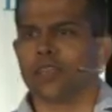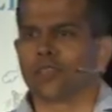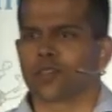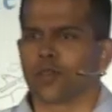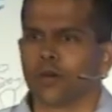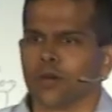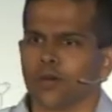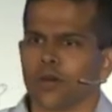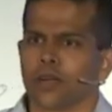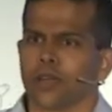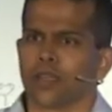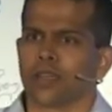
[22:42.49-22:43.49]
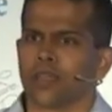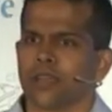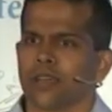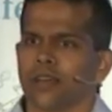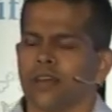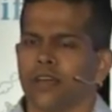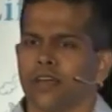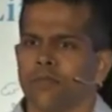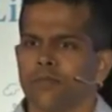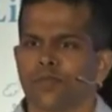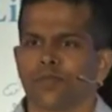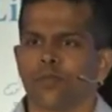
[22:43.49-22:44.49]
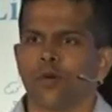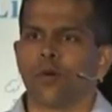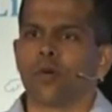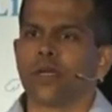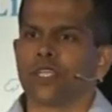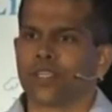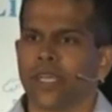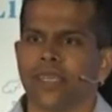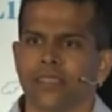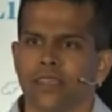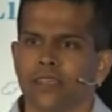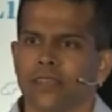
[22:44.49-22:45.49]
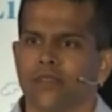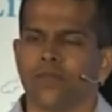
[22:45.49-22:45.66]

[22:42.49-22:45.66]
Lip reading: So I'm always chasing.